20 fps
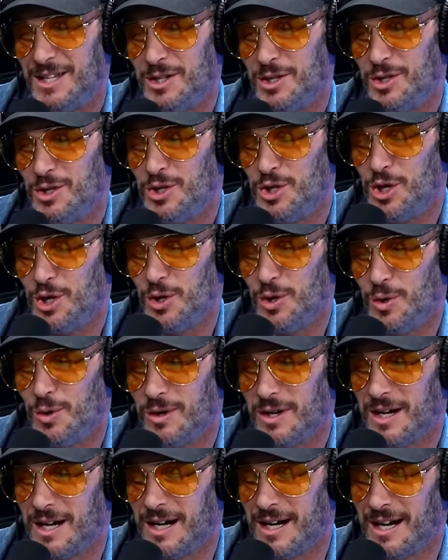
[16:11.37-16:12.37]
you
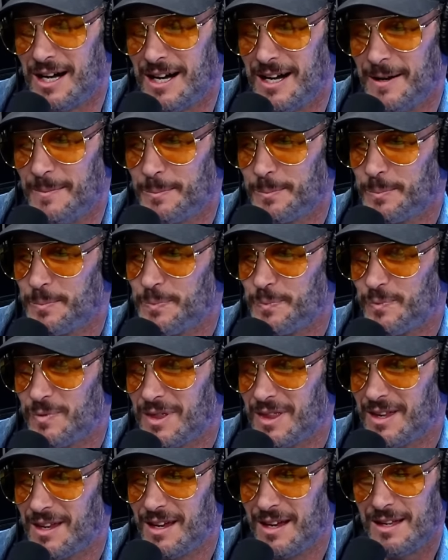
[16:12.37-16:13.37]
um,
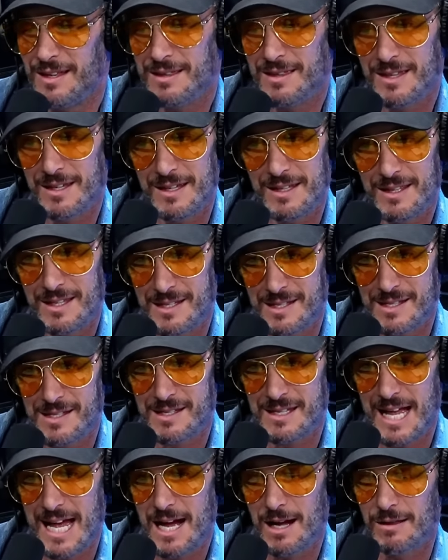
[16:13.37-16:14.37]
the this is
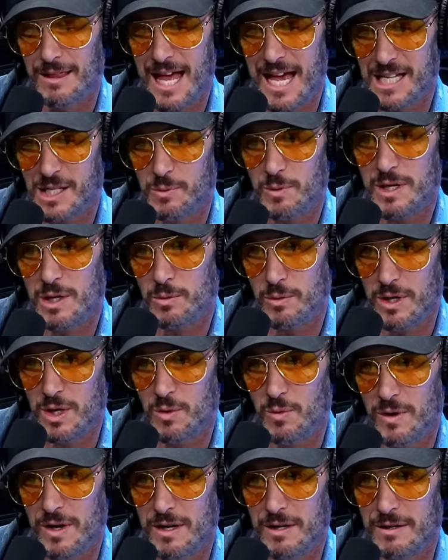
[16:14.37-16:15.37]
now last week were you
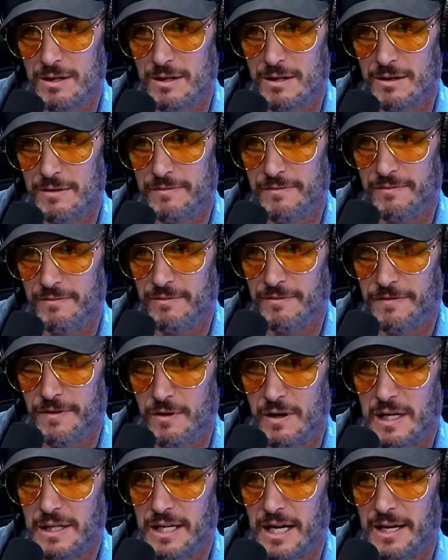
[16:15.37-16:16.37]
wearing the
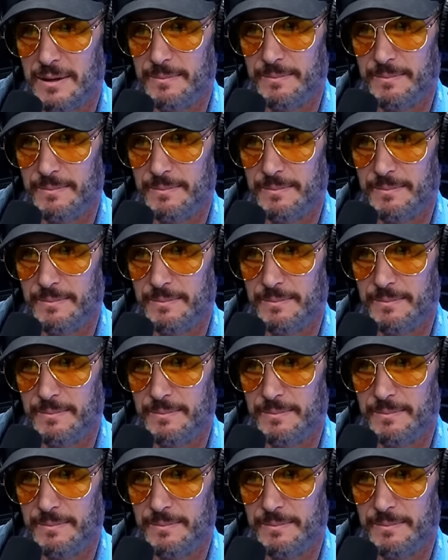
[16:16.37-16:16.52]
Furry Time?